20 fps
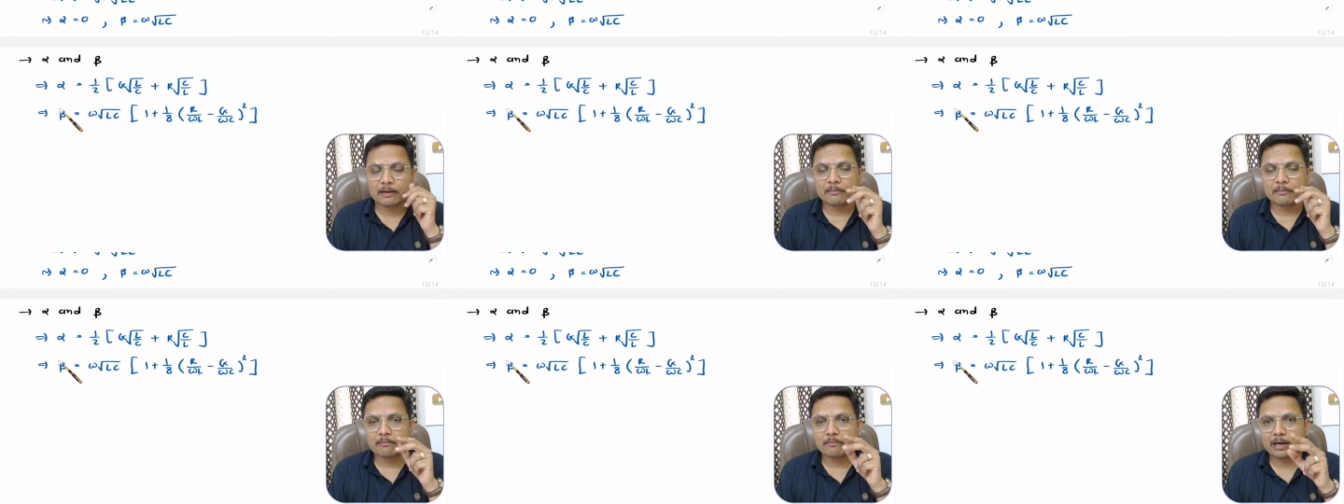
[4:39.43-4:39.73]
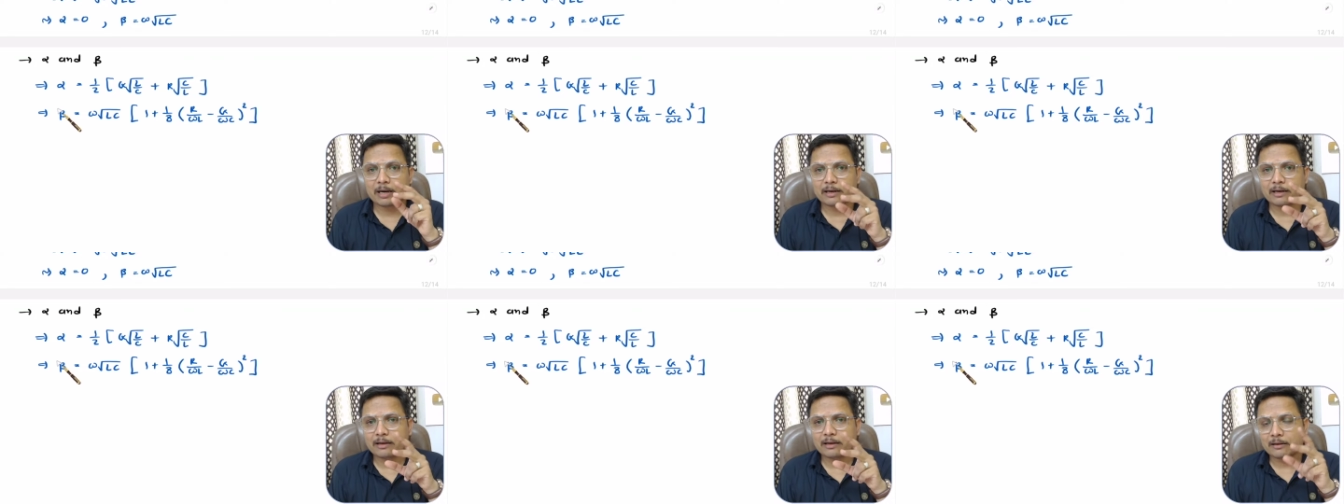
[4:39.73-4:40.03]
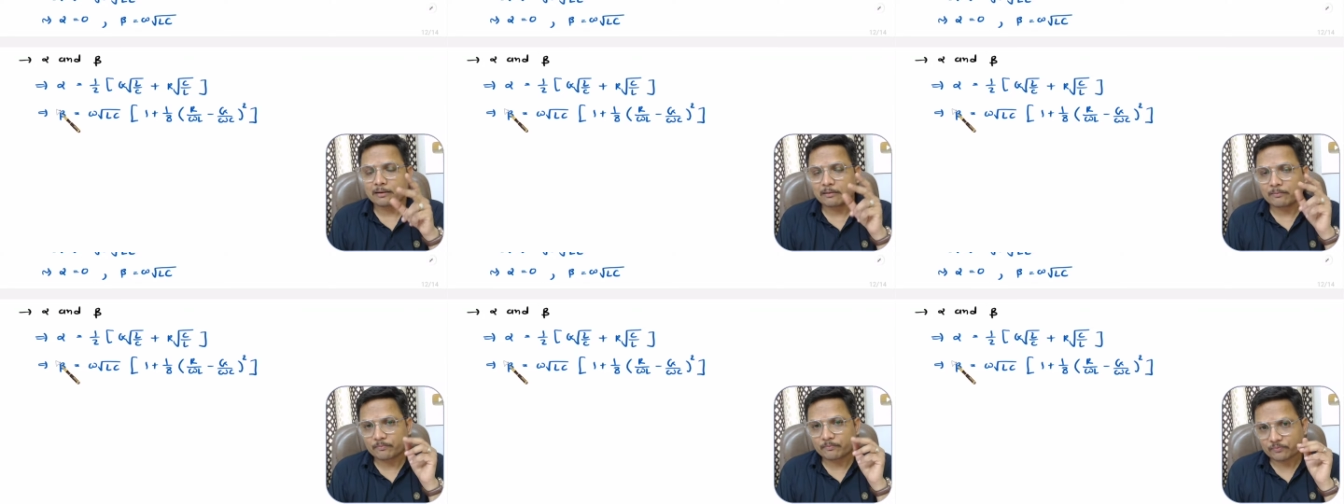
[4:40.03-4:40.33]
But
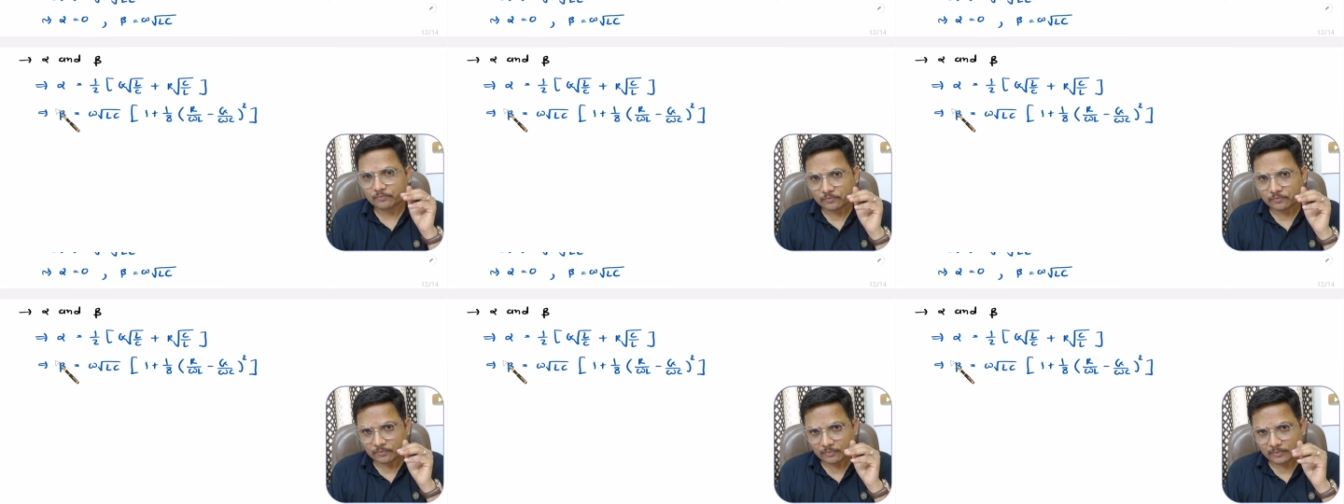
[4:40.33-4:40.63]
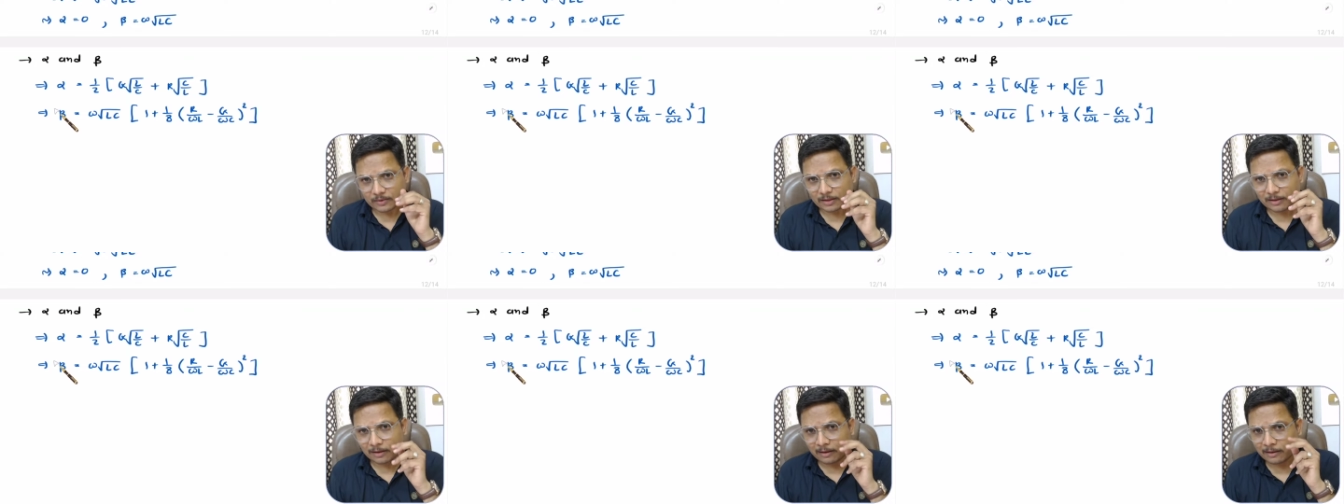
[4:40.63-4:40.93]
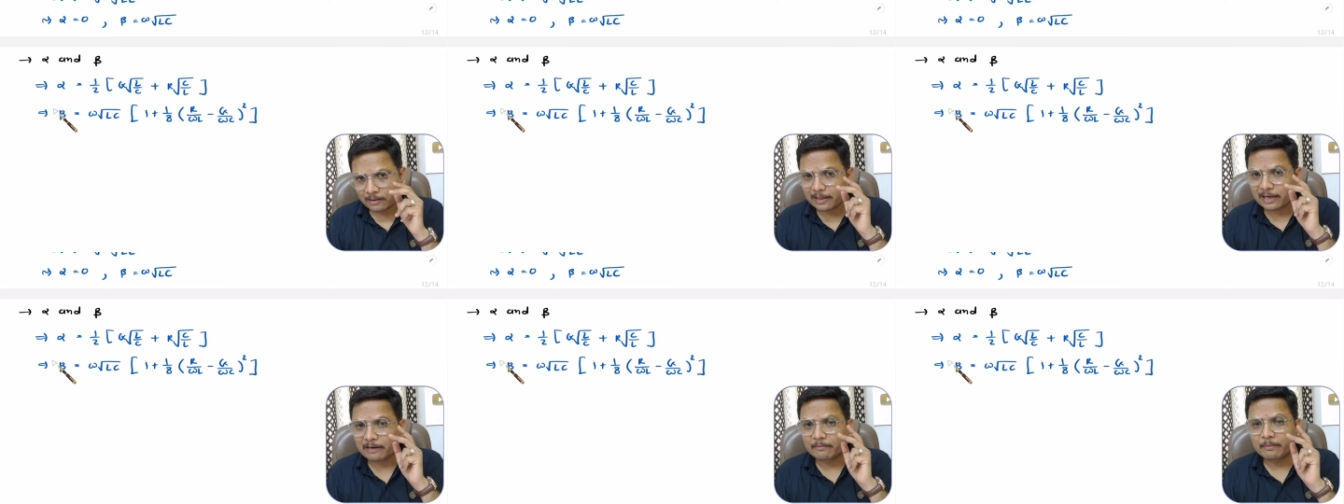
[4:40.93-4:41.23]

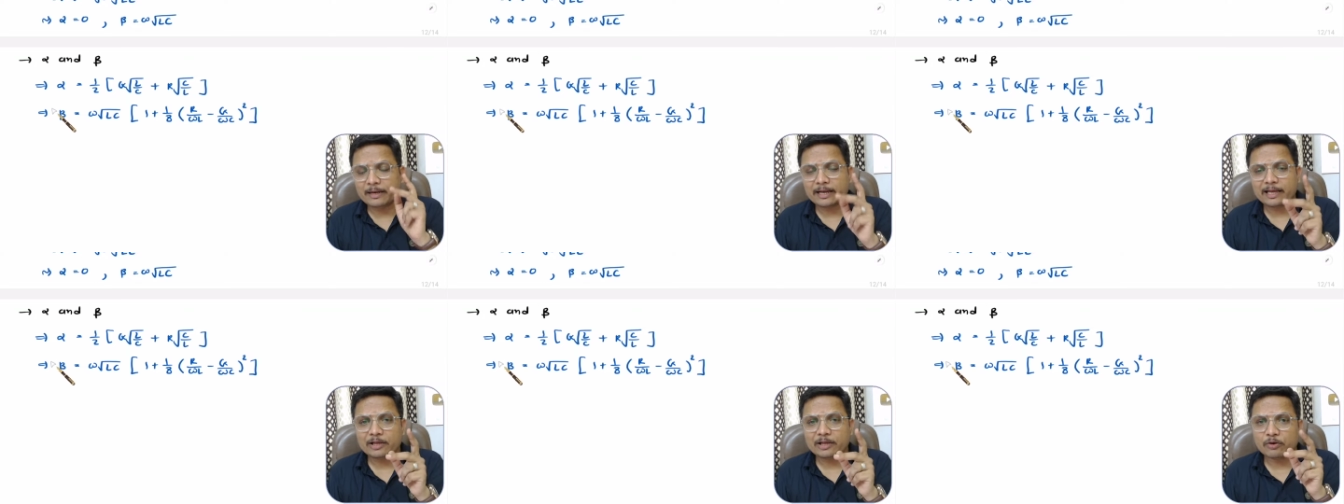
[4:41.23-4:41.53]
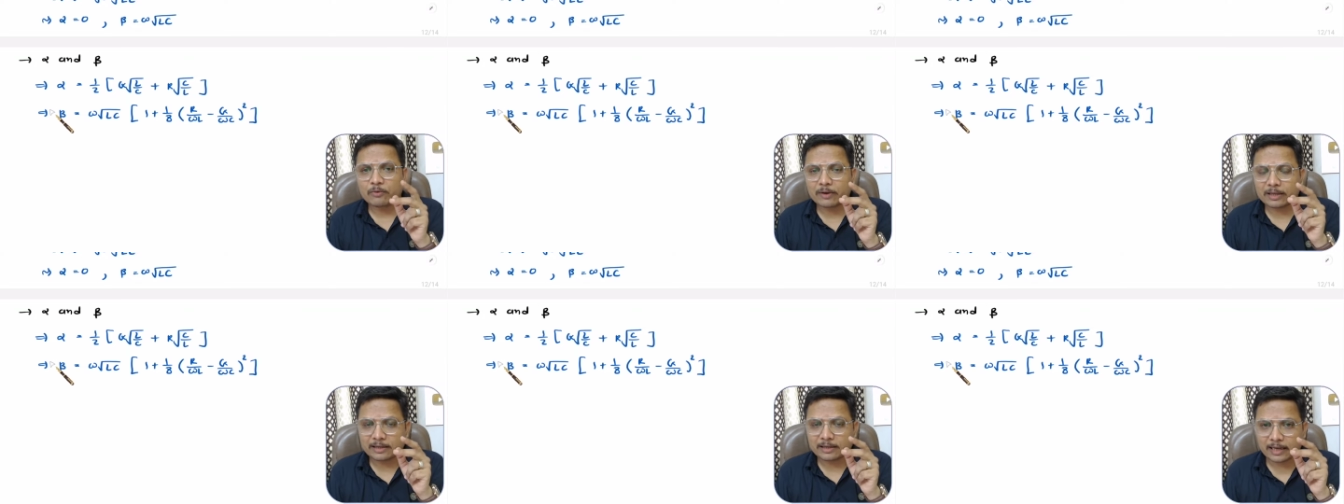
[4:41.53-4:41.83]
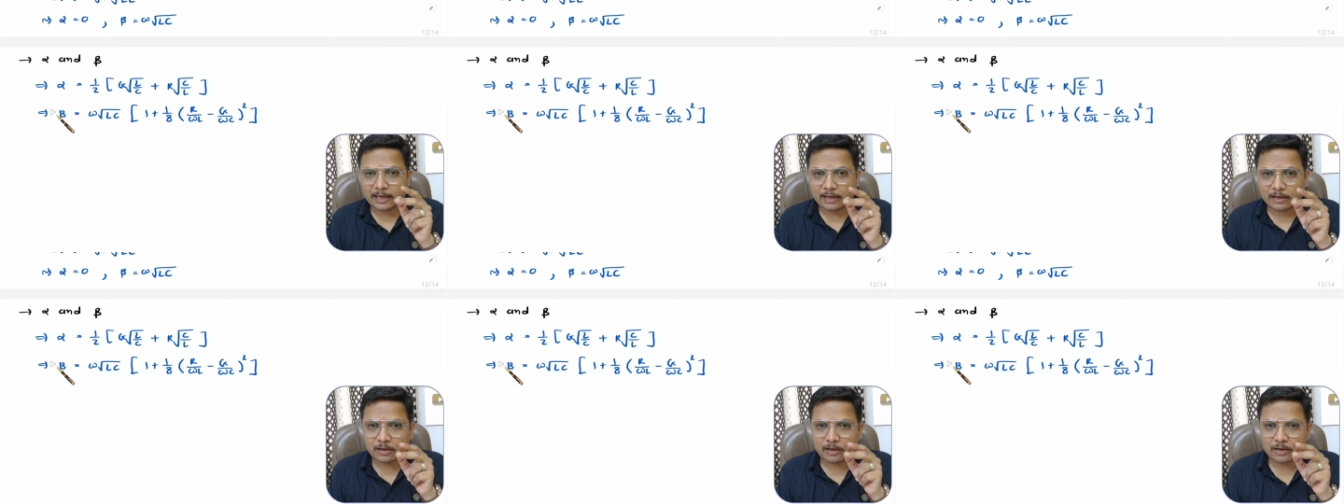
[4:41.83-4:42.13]
let me tell you one thing,